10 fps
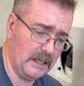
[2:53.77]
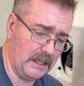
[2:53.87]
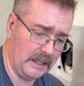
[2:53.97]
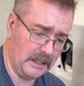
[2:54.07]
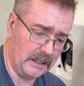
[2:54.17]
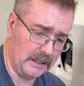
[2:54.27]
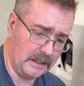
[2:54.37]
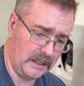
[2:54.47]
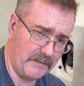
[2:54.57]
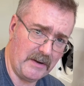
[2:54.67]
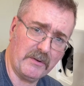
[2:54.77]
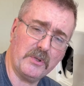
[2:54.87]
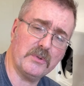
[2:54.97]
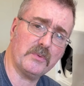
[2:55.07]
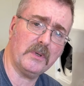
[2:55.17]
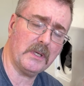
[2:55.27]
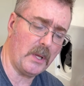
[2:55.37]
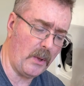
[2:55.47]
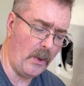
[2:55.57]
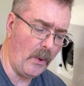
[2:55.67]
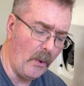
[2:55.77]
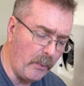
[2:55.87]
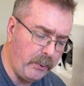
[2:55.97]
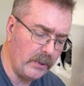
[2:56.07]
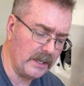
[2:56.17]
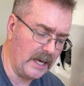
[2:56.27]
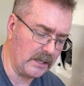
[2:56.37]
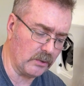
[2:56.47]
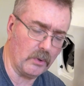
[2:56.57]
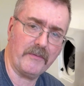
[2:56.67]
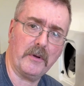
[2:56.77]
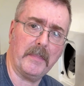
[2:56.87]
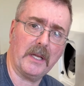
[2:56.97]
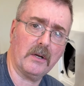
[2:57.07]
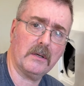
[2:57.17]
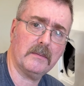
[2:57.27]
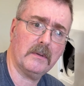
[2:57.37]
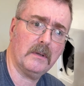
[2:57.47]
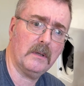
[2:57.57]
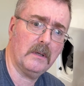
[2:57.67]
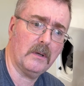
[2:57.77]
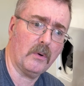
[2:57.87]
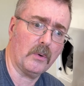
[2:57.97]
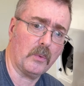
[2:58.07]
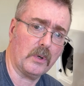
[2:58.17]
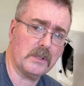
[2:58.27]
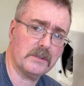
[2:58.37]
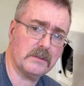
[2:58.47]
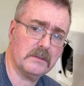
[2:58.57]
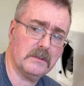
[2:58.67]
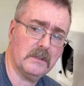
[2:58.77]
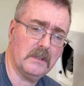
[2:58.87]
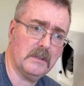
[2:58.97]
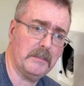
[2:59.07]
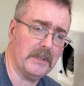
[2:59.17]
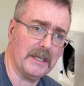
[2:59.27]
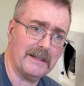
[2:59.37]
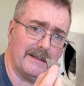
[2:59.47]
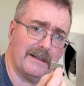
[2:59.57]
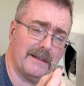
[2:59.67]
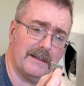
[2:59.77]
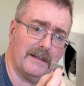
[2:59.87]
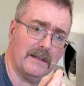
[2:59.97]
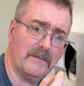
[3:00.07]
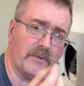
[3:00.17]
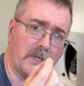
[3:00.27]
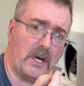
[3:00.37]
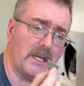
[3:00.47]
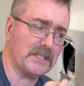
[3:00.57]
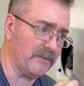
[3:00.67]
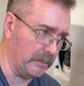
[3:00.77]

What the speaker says: and I've never used one. I don't know if they're better or worse, but for the cost of a